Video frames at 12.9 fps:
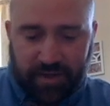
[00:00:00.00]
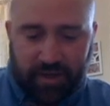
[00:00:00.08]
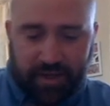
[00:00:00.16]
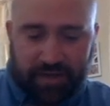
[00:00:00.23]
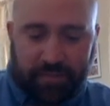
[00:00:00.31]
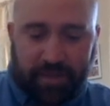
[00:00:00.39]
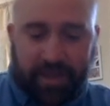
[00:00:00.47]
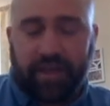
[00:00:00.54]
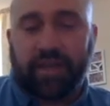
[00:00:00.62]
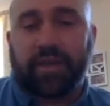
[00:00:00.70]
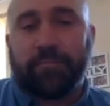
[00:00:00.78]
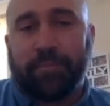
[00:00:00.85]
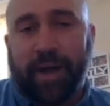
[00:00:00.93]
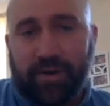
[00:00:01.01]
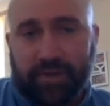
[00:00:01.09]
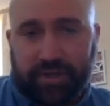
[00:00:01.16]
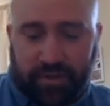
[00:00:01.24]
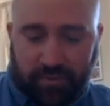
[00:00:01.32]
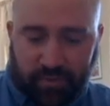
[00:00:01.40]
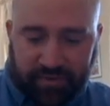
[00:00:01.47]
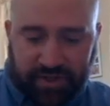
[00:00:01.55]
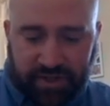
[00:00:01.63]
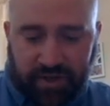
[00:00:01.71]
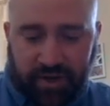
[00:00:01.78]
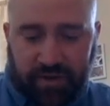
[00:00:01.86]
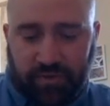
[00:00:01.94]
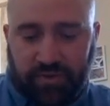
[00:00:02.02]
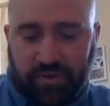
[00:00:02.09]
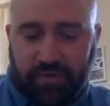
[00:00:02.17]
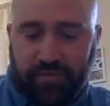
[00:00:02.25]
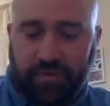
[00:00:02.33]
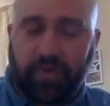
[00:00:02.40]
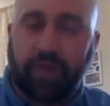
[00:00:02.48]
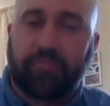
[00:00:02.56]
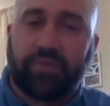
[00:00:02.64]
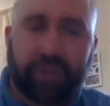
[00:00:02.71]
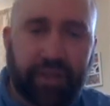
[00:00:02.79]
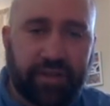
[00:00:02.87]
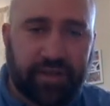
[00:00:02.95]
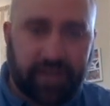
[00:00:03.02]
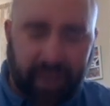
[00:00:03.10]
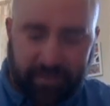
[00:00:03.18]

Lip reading: it's making a comparison with styles for representing